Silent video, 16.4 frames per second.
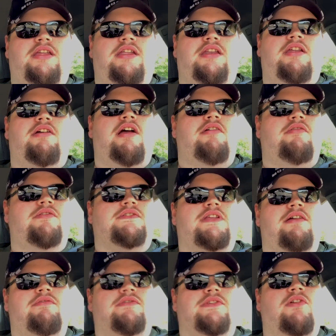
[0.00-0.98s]
I was
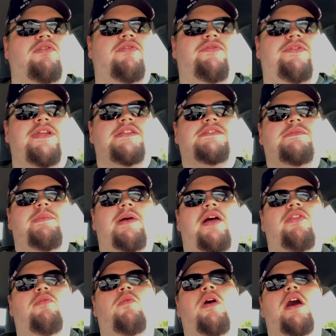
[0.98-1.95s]
on the fence
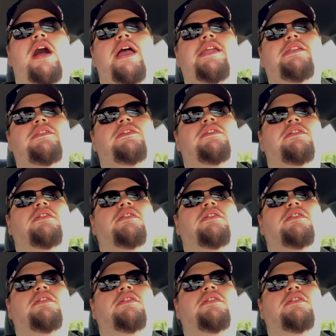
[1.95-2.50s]
about the white.